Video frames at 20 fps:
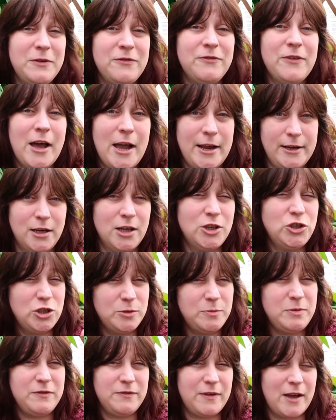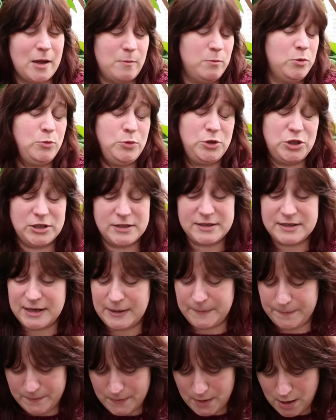be fine. I should be fine, but we shall
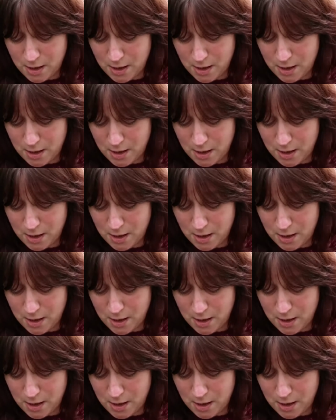see.